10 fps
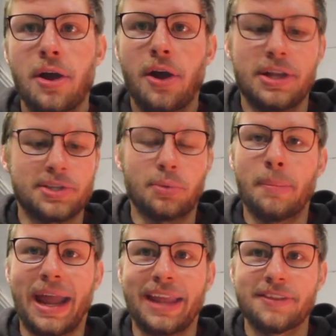All right, so we're
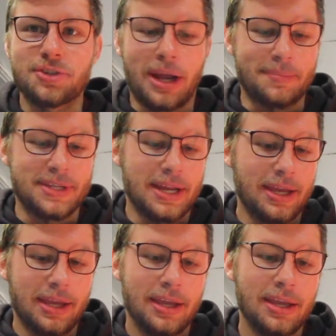back in the shop
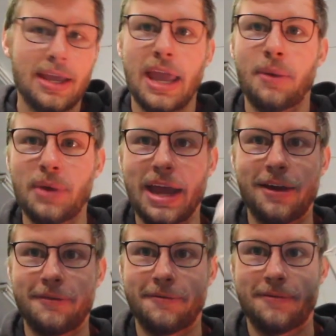today, and we
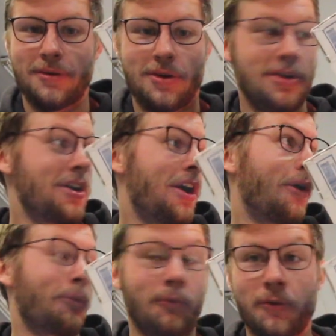have
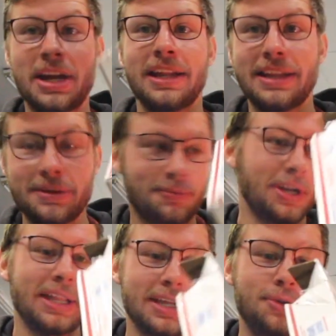a really,
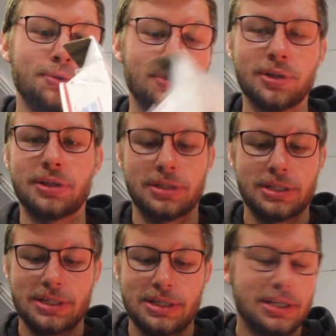really cool.
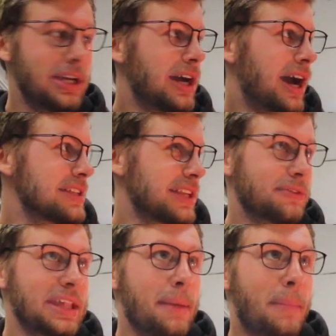It's not
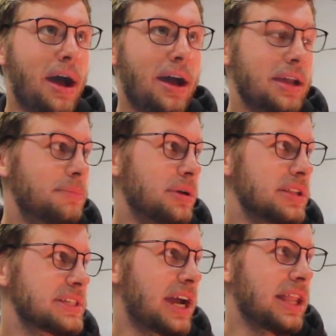really a mod, but
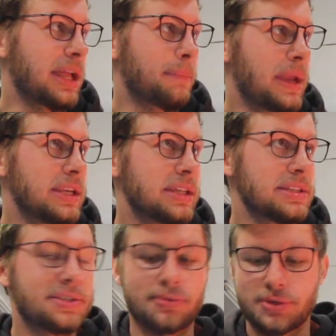it's kind of like
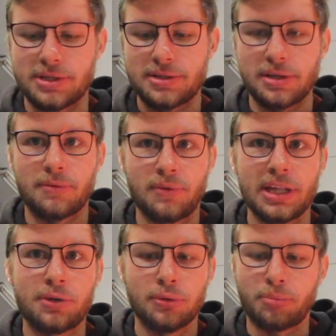maintenance or just a
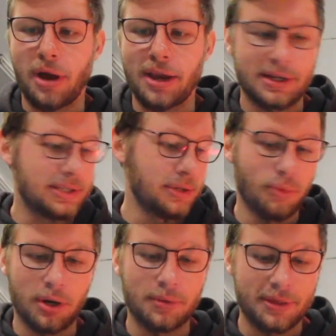really cool product to
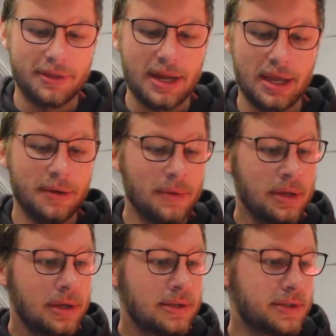work with today.
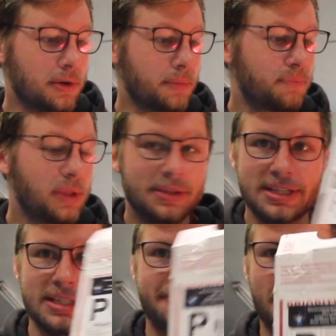So
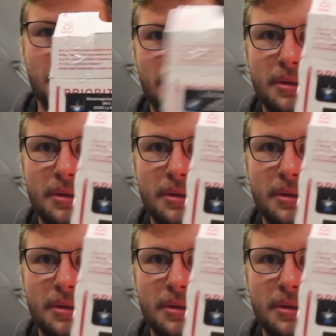this is from